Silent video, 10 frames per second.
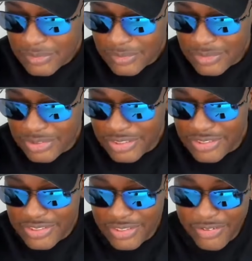The
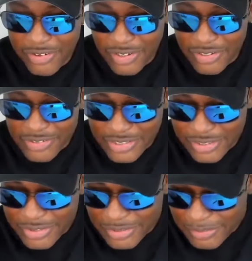DSL Chronicles, hell
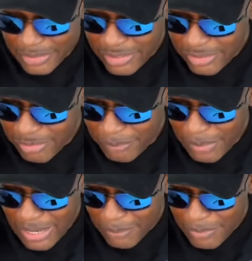yeah, they ain't gonna
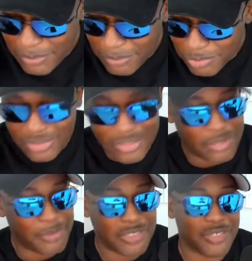buy people.
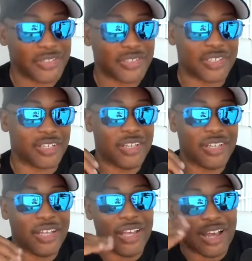I mean, seriously,
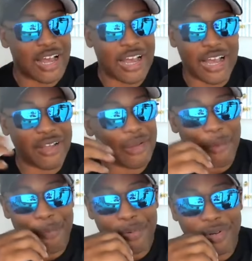
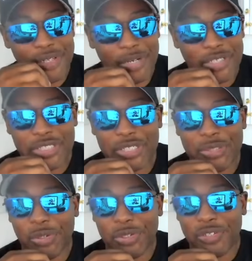I pretty much
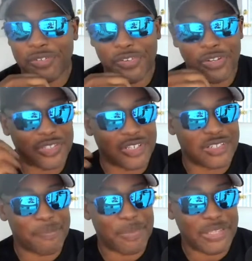ignore those folks because
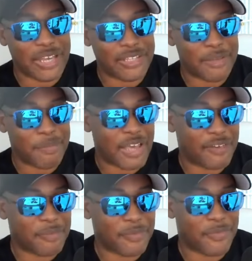I've been down that
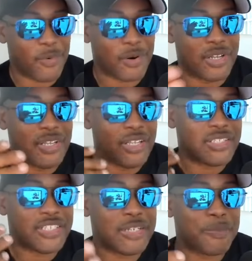path before.
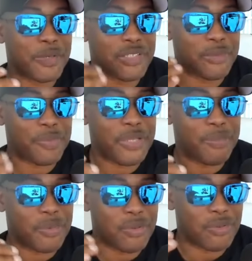Typically, the
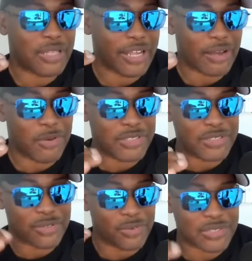people who like, I want
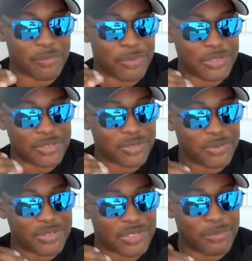this course, I want this
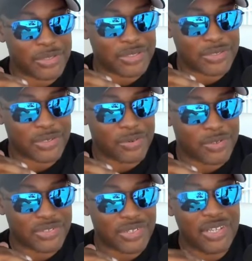course, I want this
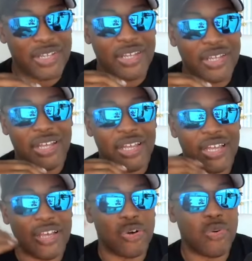course,
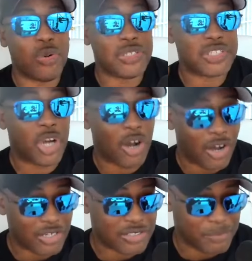and who want to
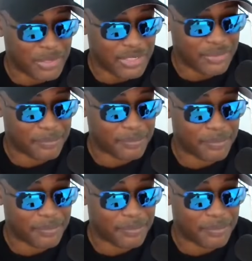talk to me.